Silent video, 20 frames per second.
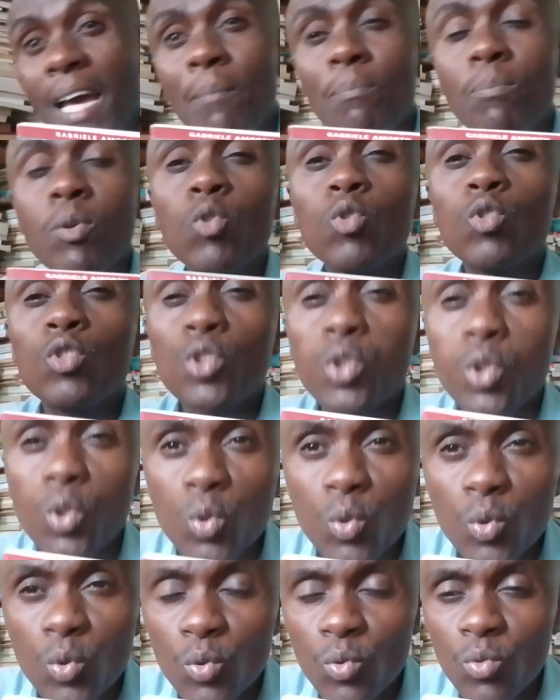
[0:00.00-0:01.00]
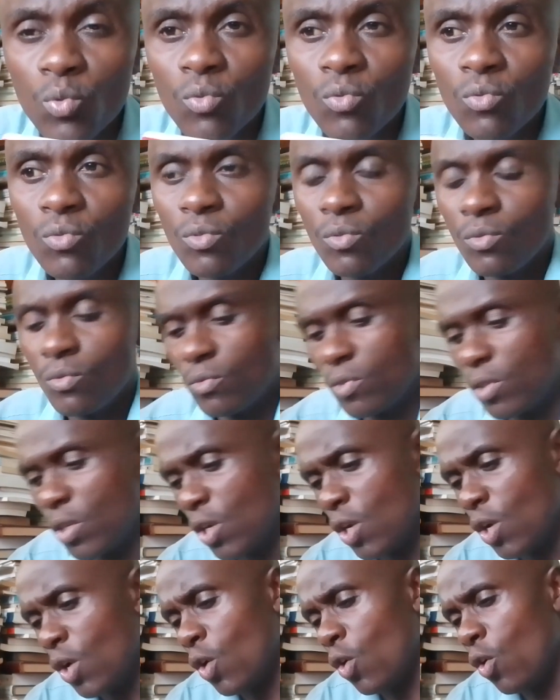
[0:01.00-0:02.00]
a book 2
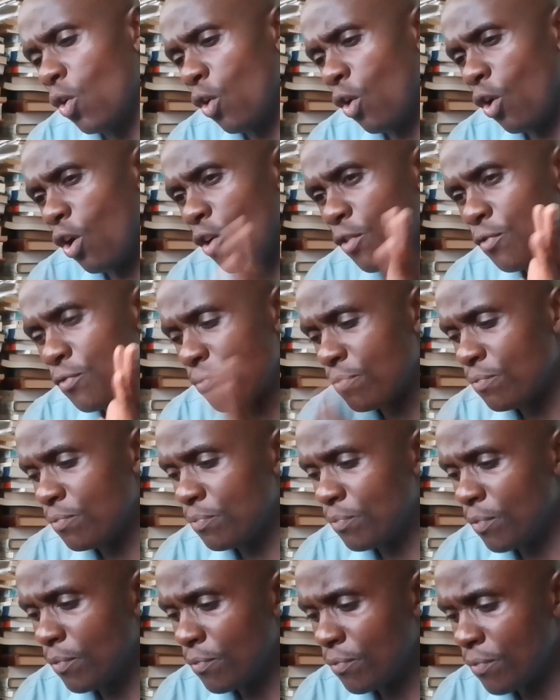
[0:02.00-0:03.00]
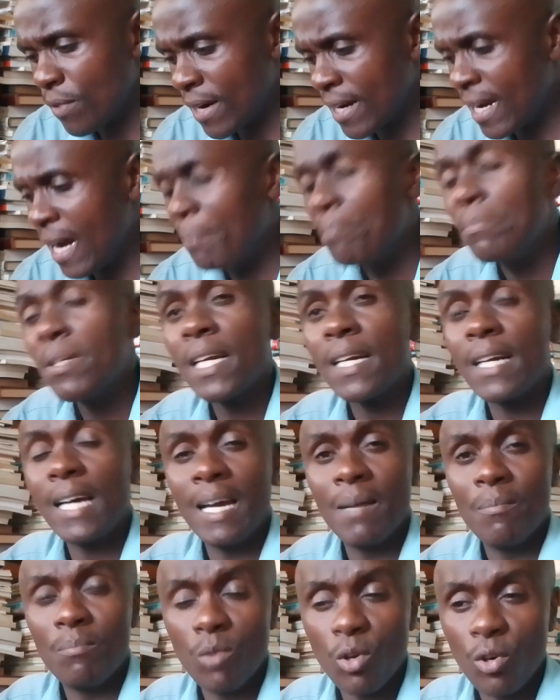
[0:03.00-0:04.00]
of Gabriele
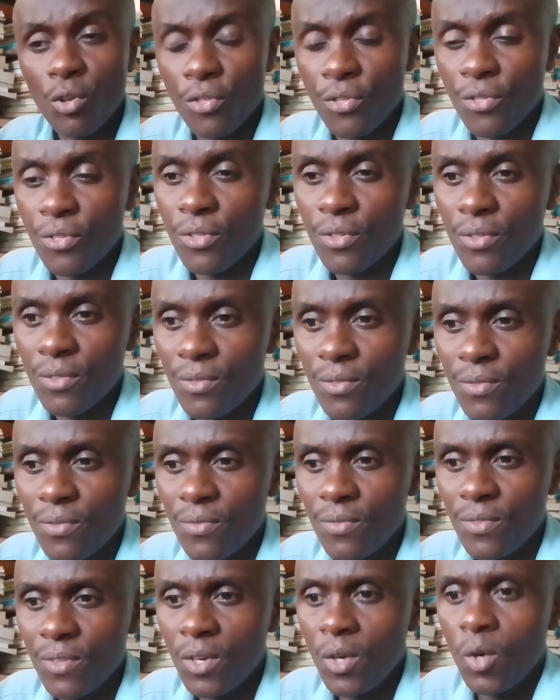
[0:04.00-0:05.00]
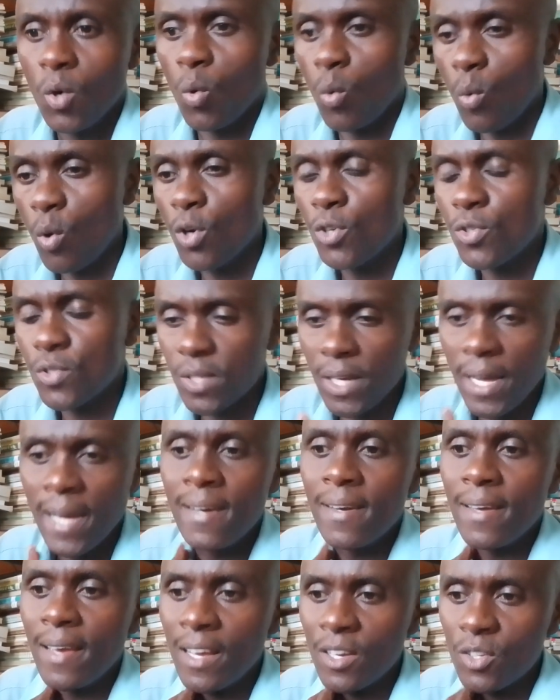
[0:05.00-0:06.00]
Amorth, who was
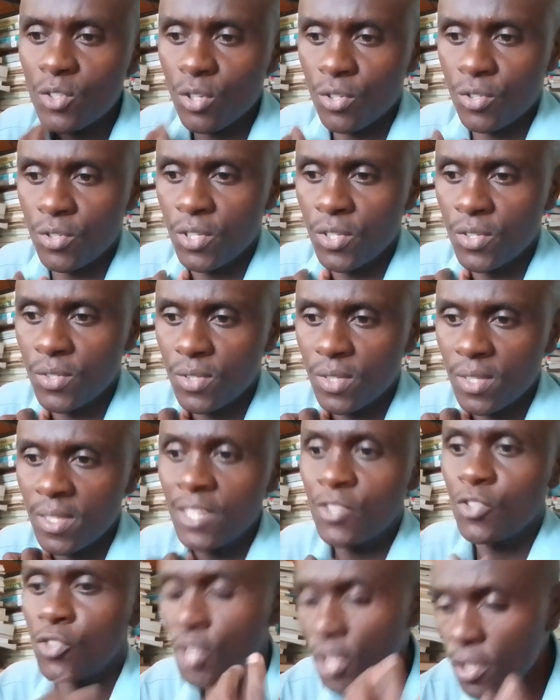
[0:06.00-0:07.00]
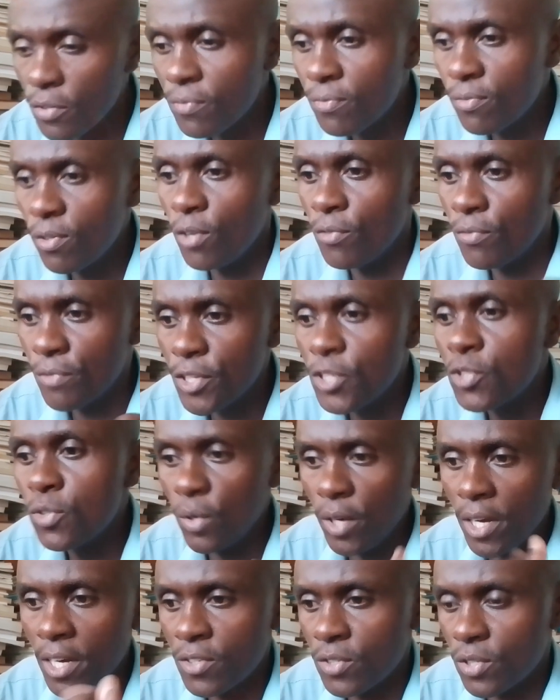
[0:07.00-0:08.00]
an exorcist, the chief
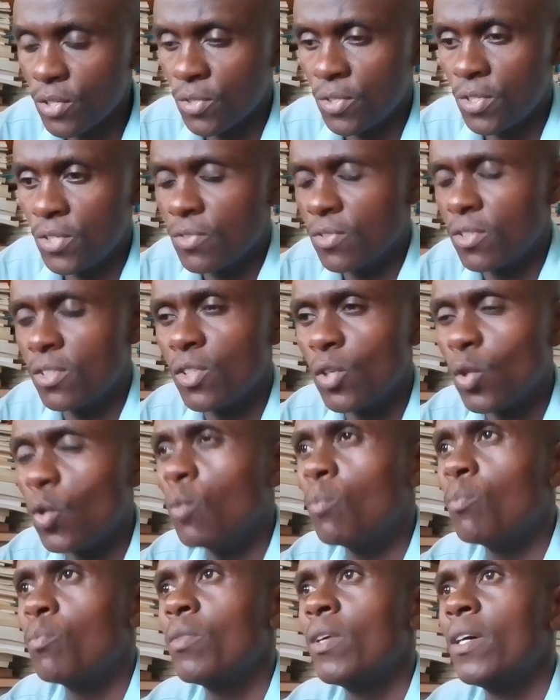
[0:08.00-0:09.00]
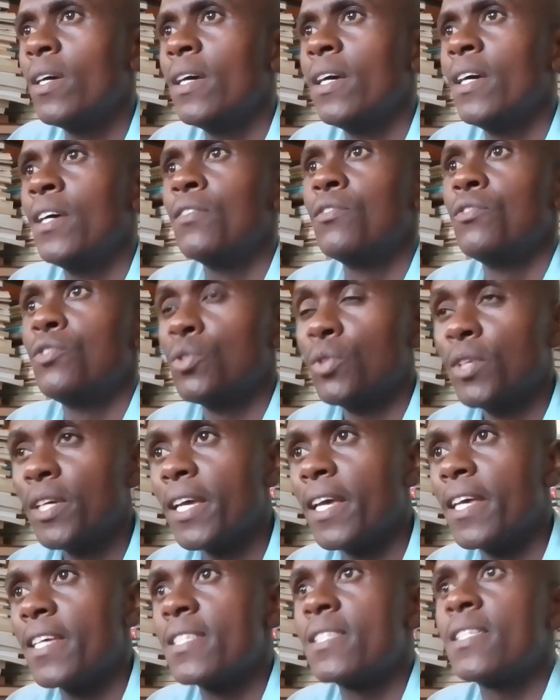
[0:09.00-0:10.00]
official exorcist in Rome
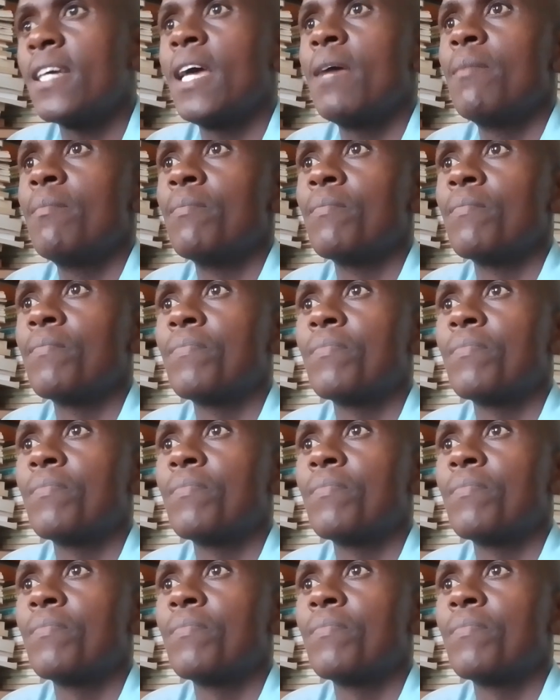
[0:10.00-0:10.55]
during his time.